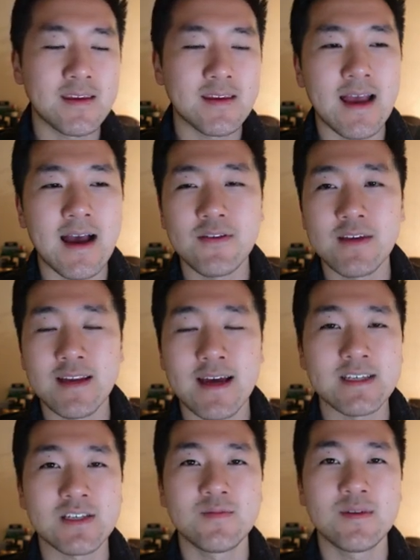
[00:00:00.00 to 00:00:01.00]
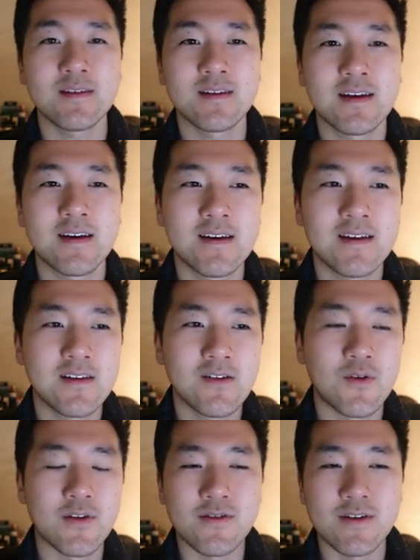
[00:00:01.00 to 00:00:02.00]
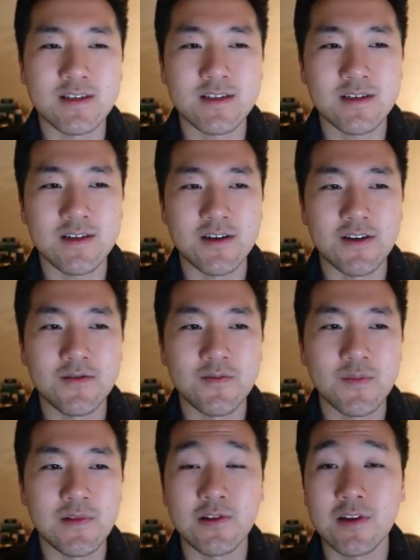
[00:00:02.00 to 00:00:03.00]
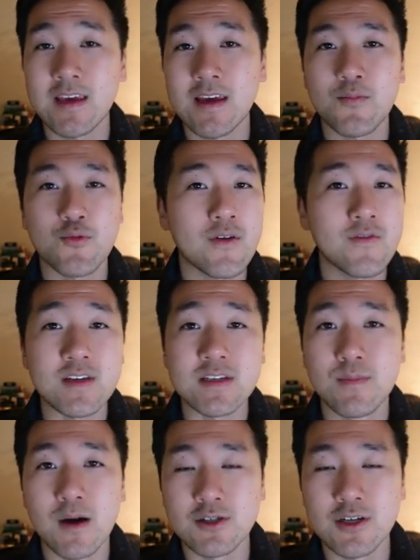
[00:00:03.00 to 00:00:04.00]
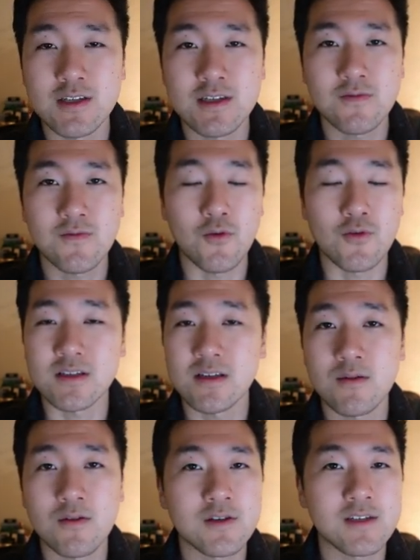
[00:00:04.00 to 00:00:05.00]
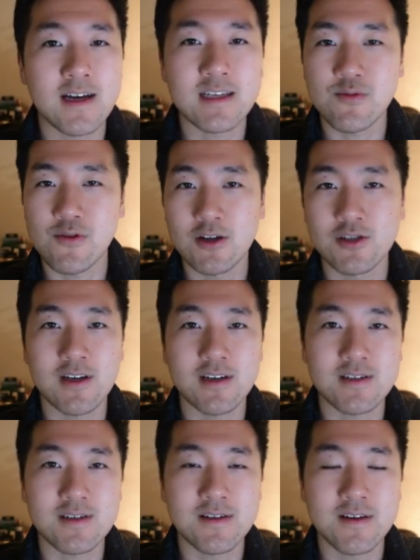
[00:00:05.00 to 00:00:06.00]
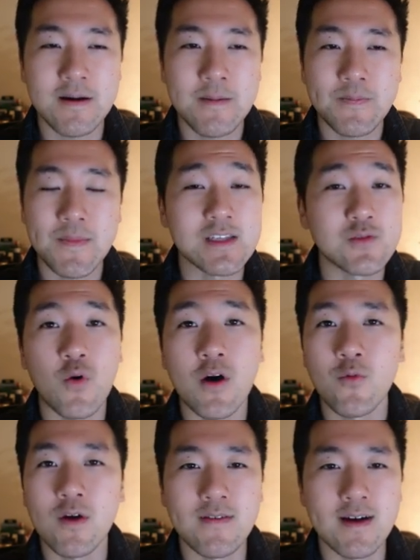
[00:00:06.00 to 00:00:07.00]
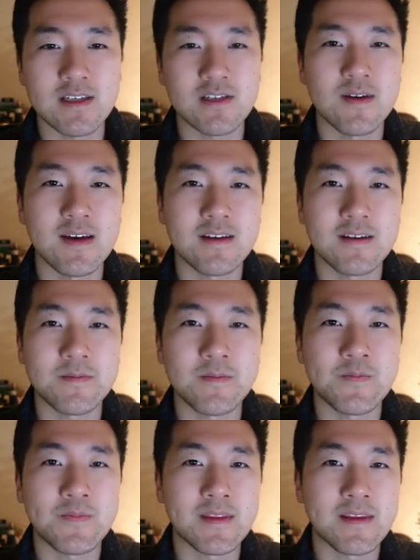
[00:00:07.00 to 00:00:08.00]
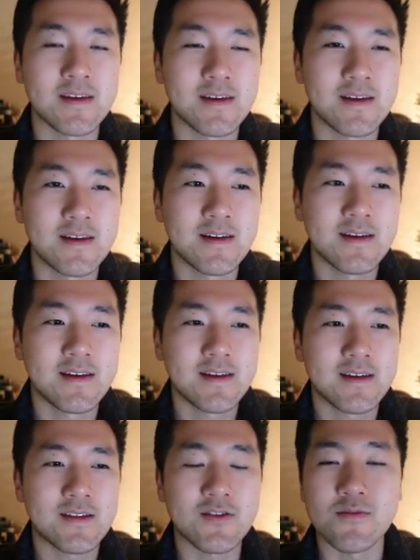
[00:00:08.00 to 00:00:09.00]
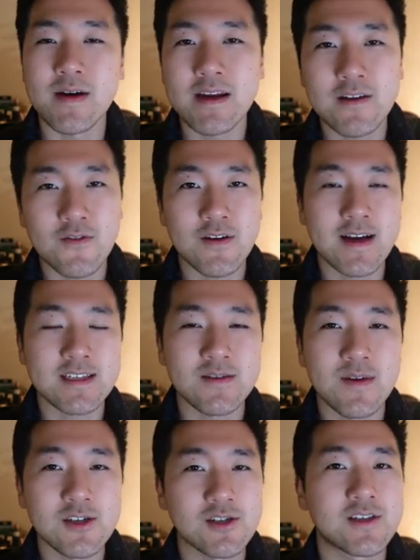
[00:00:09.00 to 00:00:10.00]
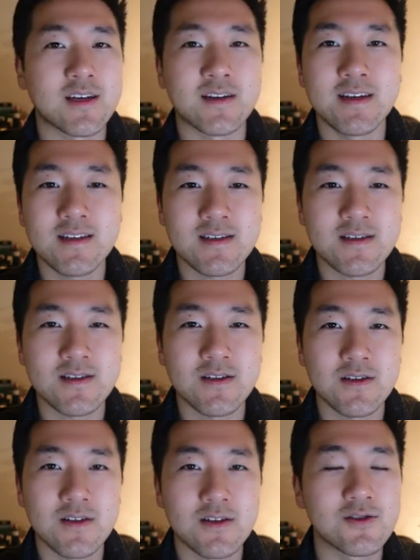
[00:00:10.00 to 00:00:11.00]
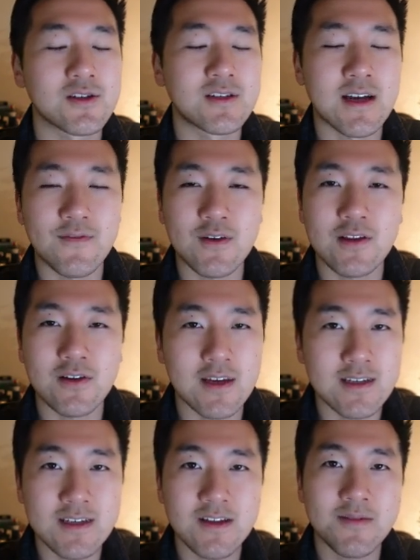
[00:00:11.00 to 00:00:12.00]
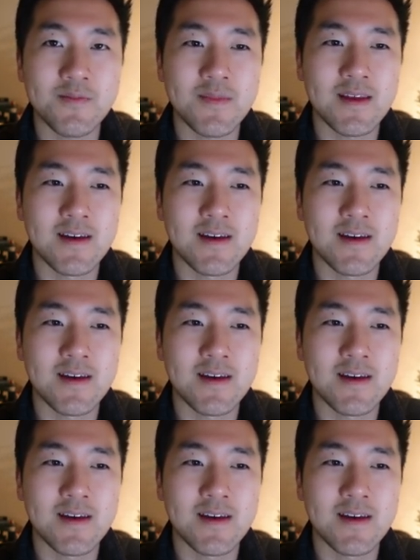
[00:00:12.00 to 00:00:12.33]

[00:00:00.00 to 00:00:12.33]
having an estimate, whether it's, looking at previous budgets for similar size projects, that's one way of estimating. There are many different estimation techniques. You should definitely look into them.